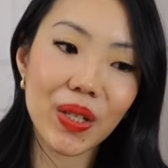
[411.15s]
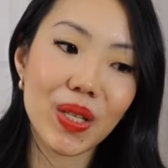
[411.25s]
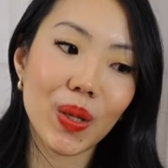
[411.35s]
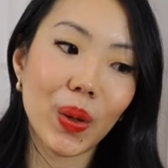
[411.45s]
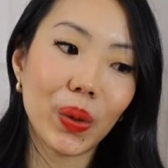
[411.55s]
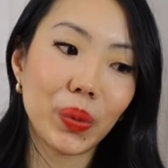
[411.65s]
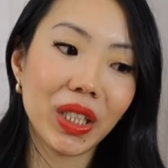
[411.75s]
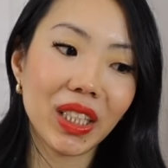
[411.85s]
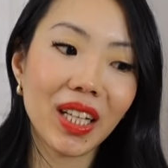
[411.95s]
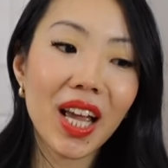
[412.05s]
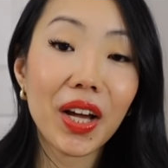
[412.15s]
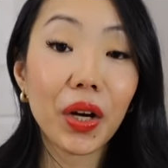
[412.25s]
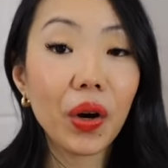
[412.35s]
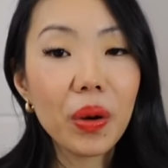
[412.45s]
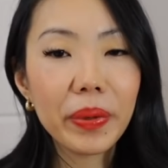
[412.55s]
so we can
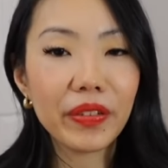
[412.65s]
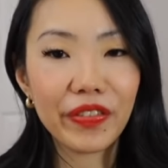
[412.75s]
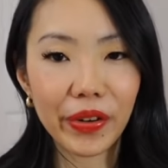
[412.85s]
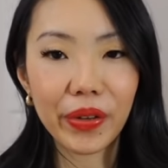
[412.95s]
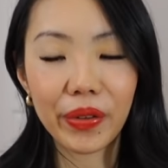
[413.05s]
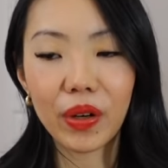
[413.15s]
go a bit further.